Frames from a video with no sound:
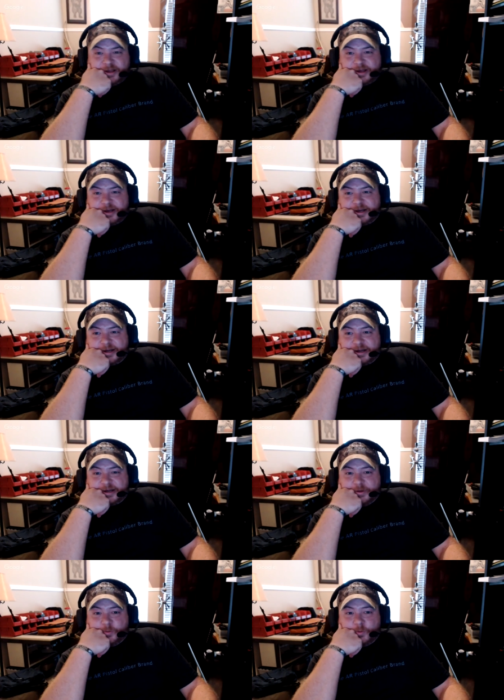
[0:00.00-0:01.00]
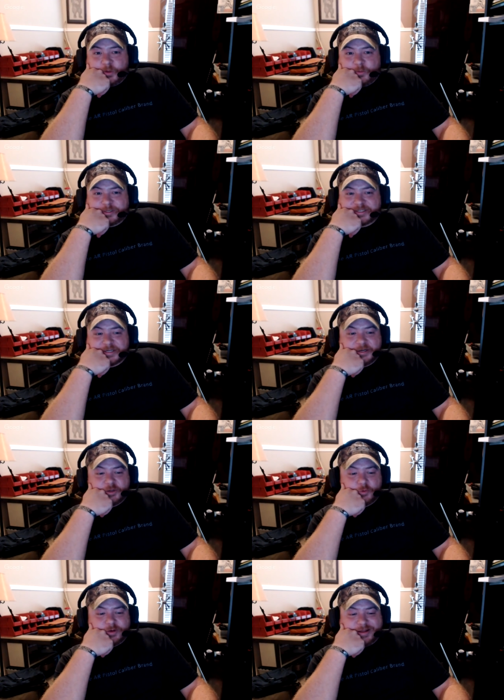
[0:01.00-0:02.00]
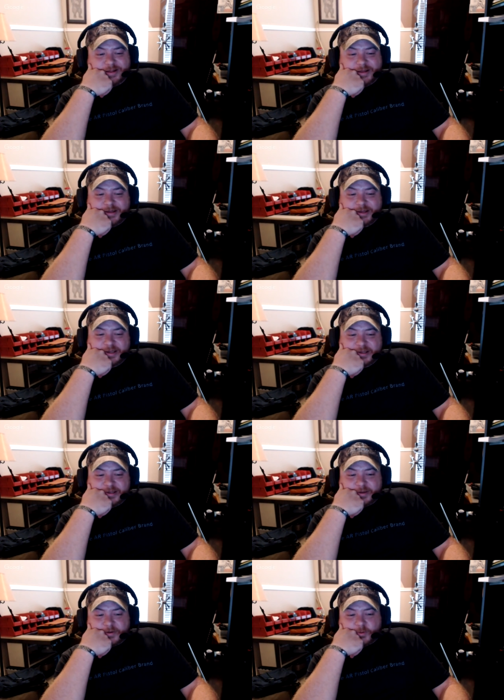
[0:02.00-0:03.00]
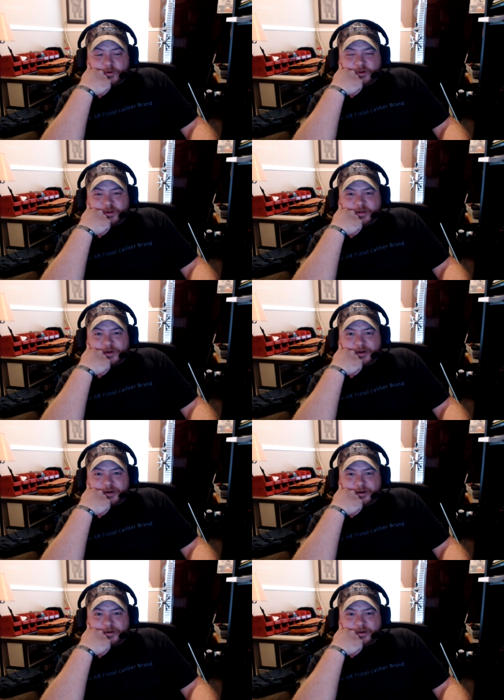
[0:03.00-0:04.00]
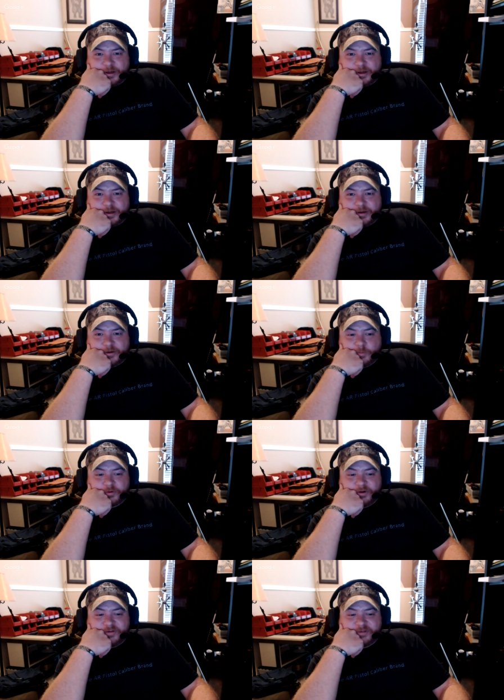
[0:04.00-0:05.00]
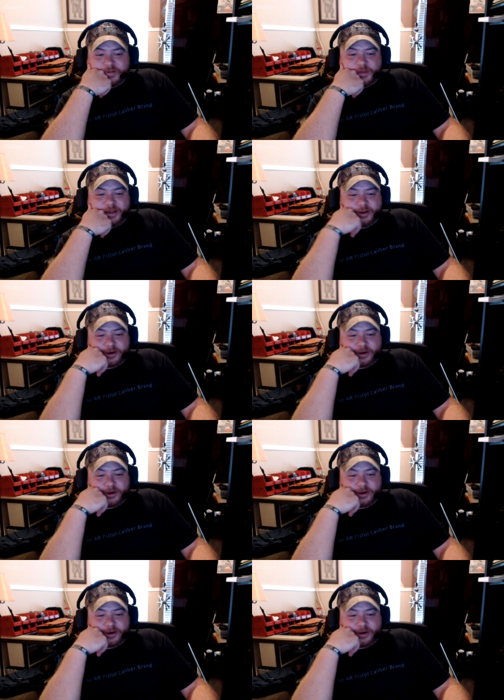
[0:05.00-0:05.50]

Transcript: uh, we will send you a link where you can come on here, uh, briefly make your